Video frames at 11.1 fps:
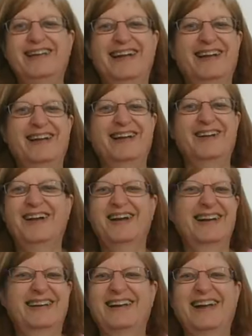reading.
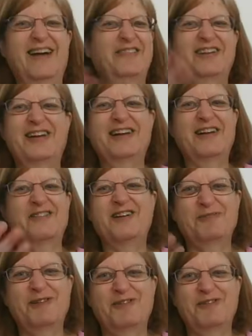No, don't ever
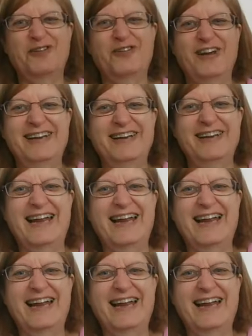ask me for a reading,